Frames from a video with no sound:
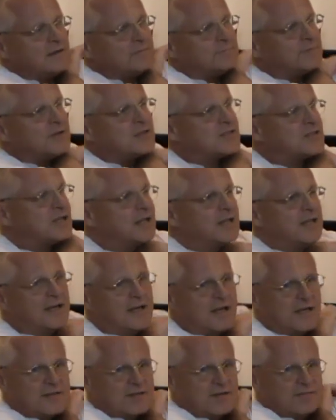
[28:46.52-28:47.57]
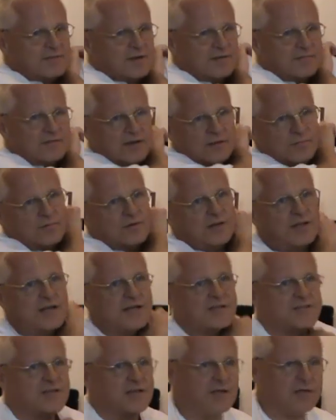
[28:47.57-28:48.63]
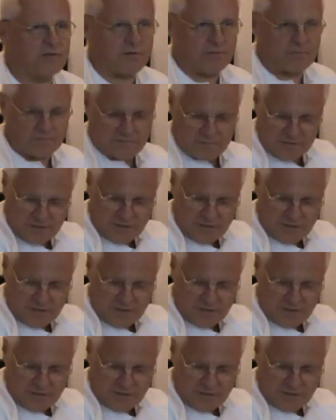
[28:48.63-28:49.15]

Preaching in a country where everybody has a, you know,